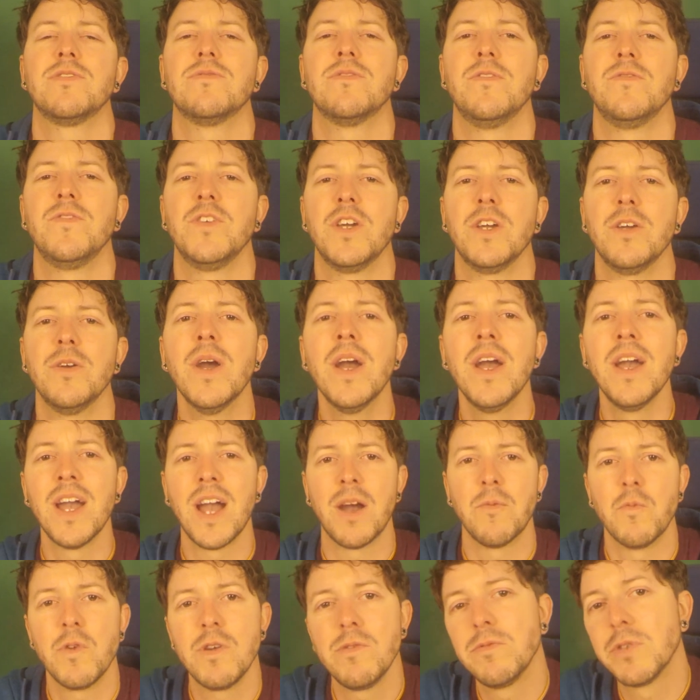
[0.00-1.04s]
the review,
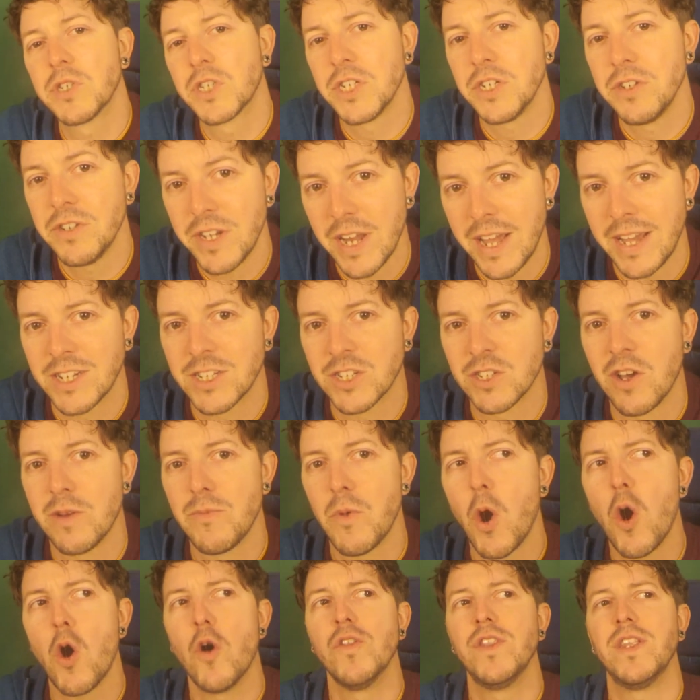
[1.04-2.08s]
and we will see you next time
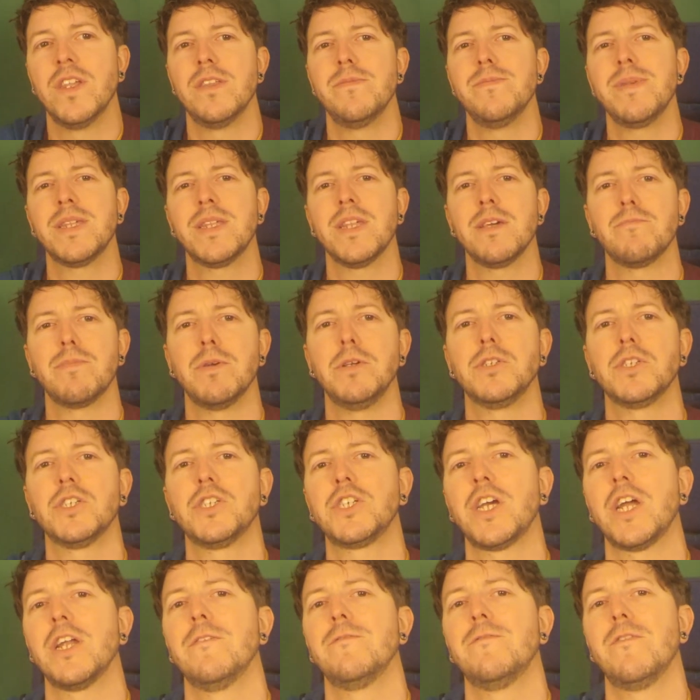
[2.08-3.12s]
on the Mythic Booster
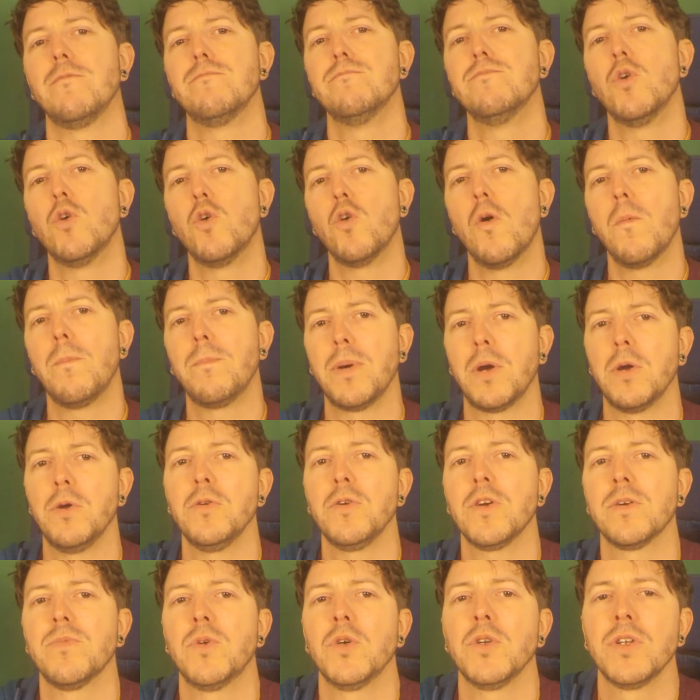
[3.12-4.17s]
channel for more
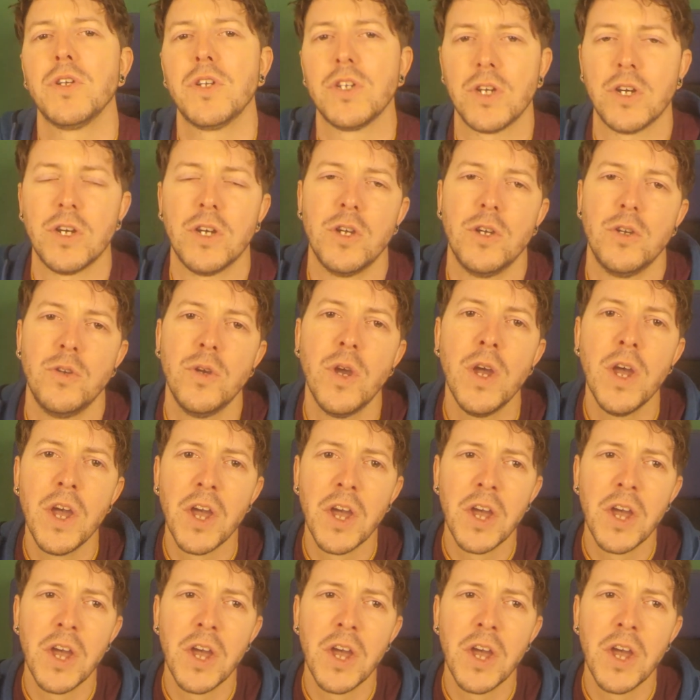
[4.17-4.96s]
Pokemon Go,